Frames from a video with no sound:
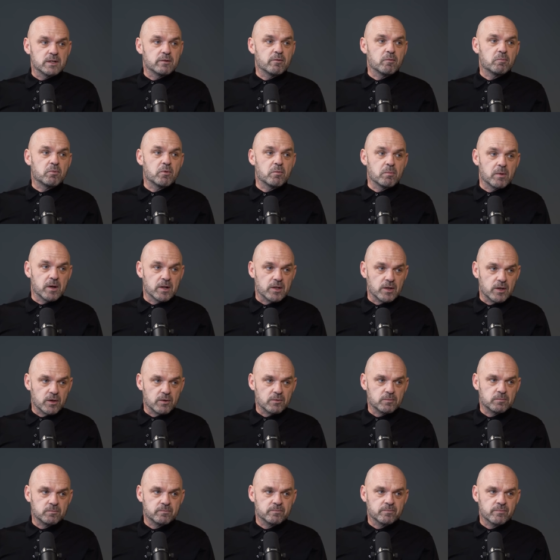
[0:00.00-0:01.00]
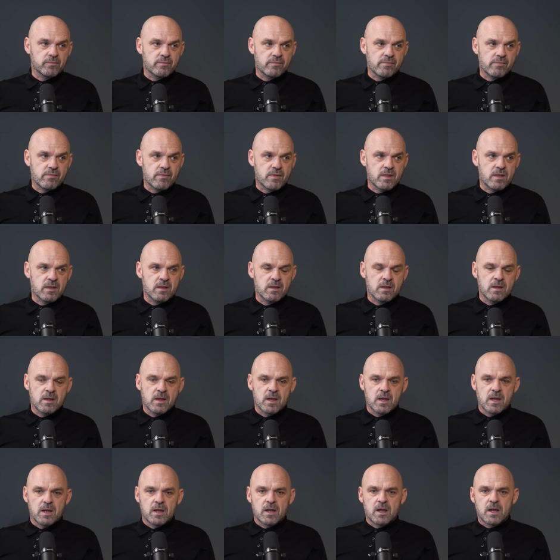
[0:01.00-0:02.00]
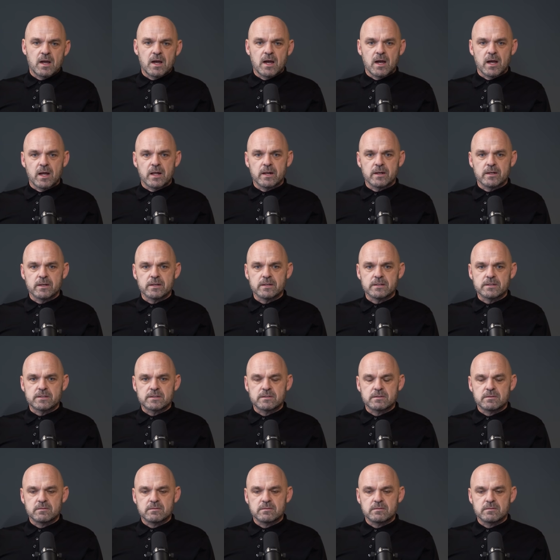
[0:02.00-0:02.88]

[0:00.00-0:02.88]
Liverpool-Man U. And